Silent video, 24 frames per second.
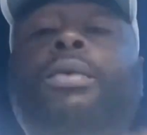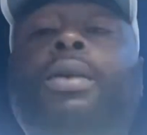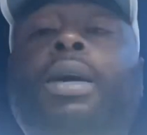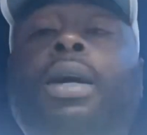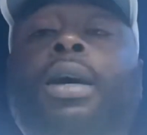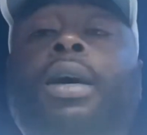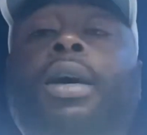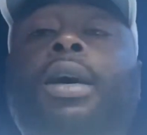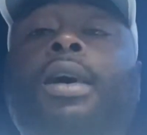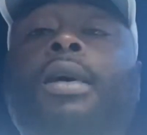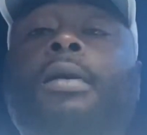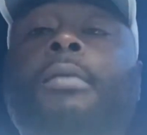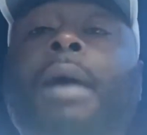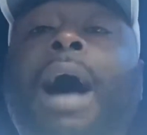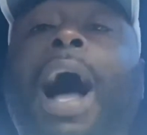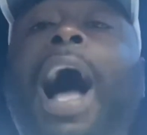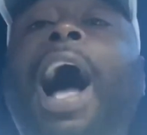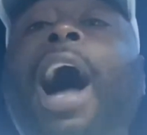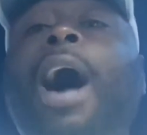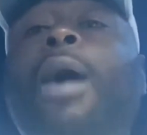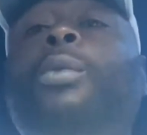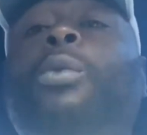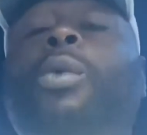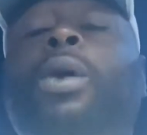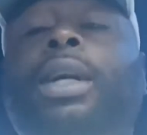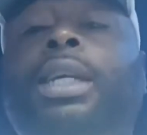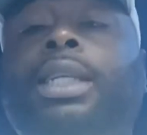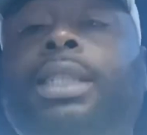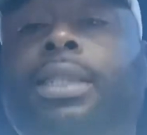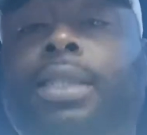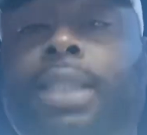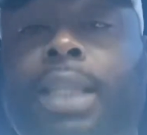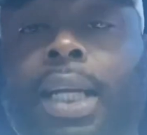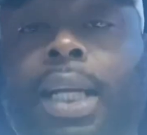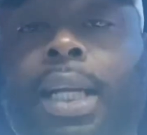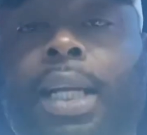uh, I want to
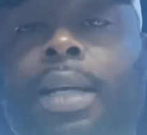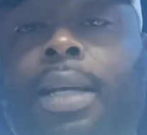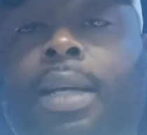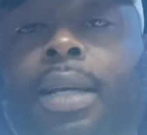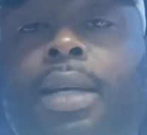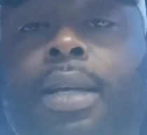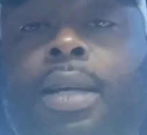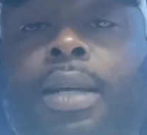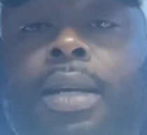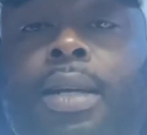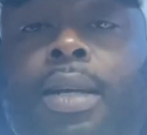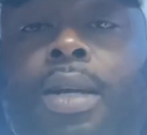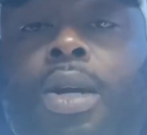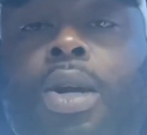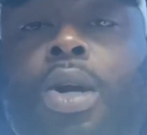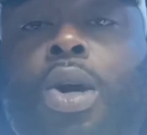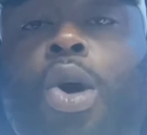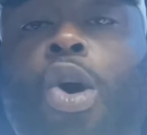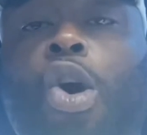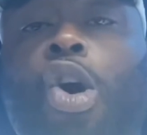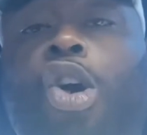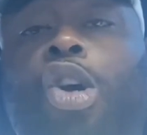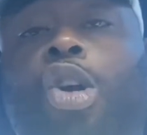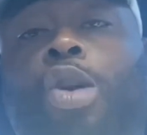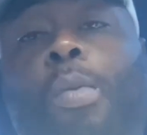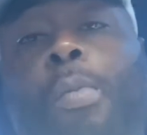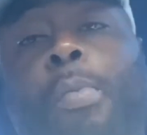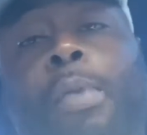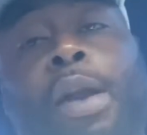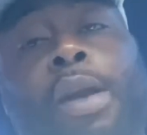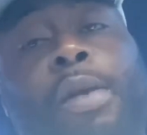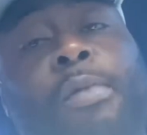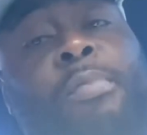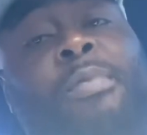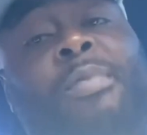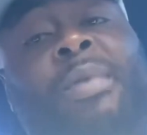see Arthur
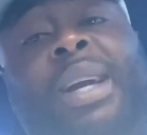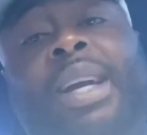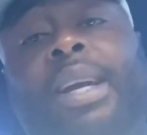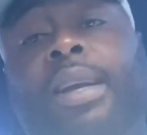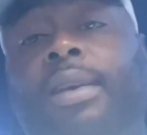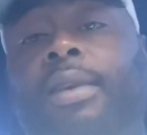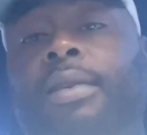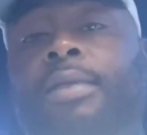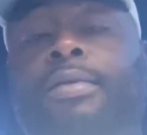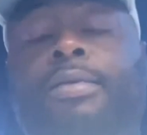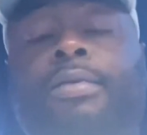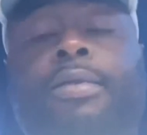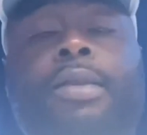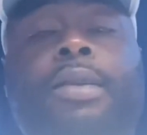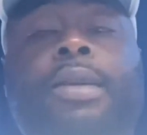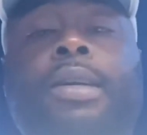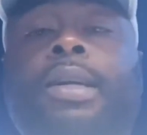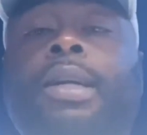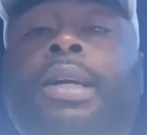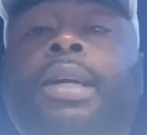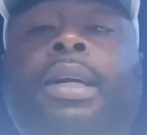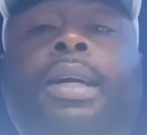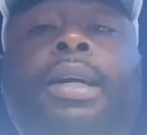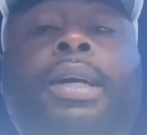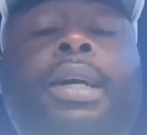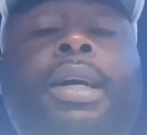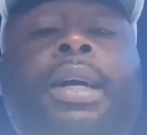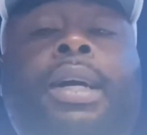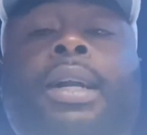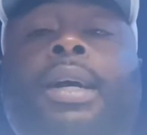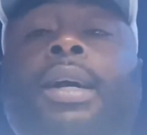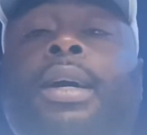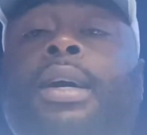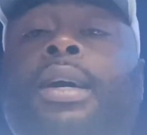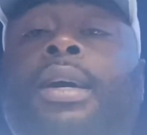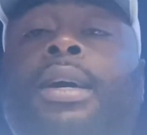Beterbiev and
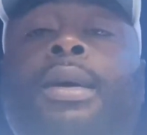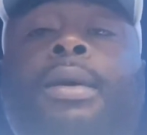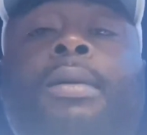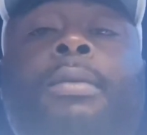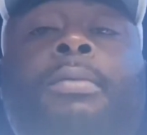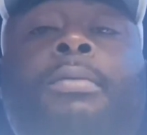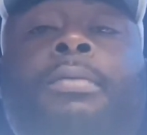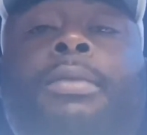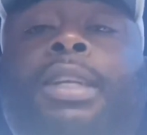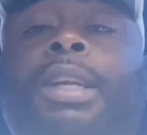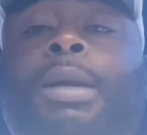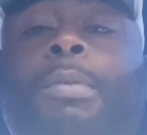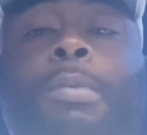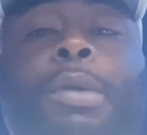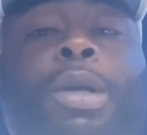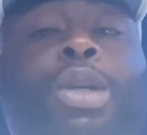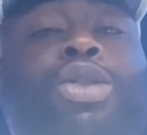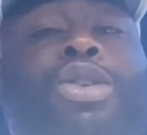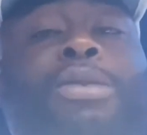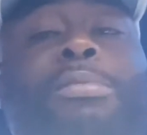uh, Dimitri